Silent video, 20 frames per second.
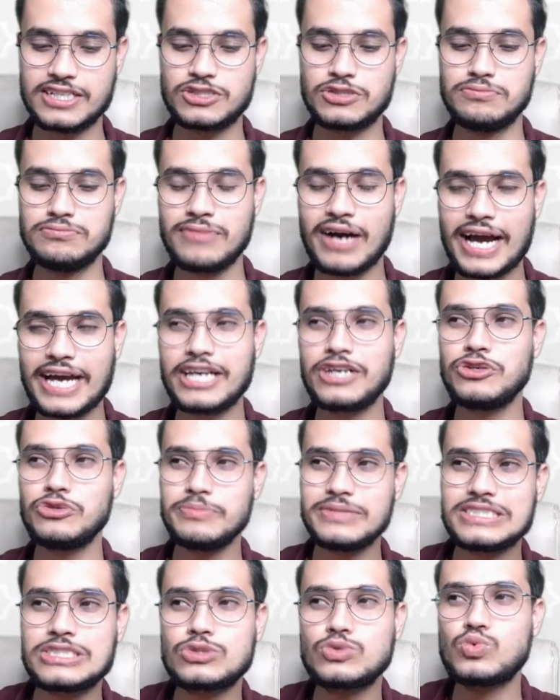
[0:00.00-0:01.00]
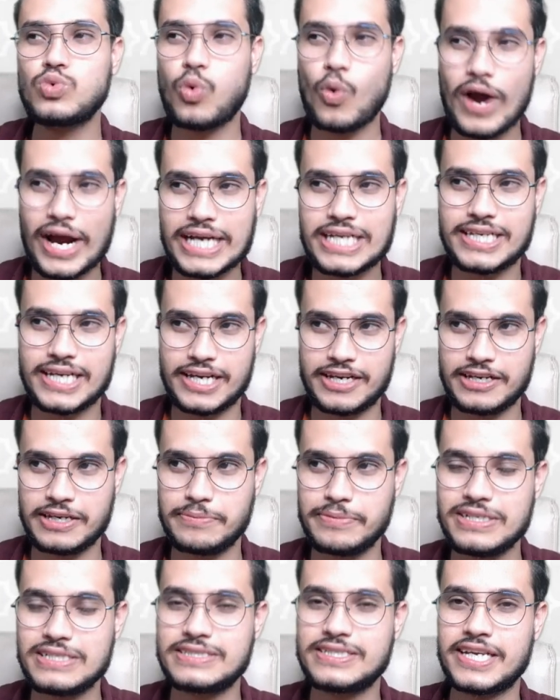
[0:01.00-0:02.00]
So my room is quite airy,
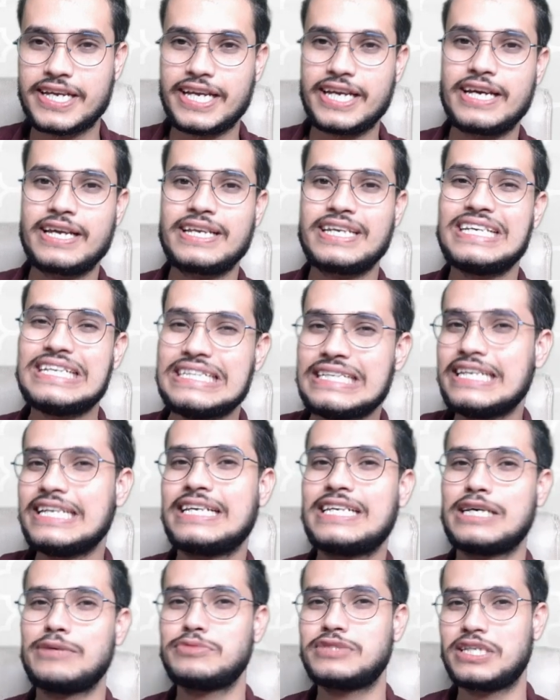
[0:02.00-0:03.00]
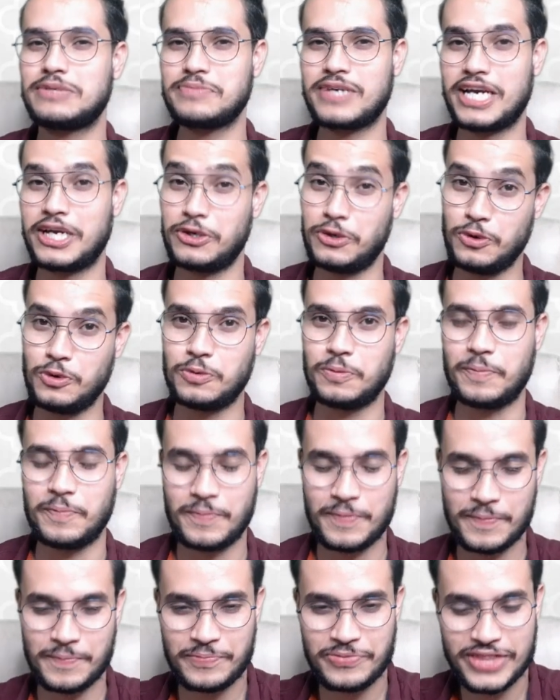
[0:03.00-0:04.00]
means the air easily comes in my room.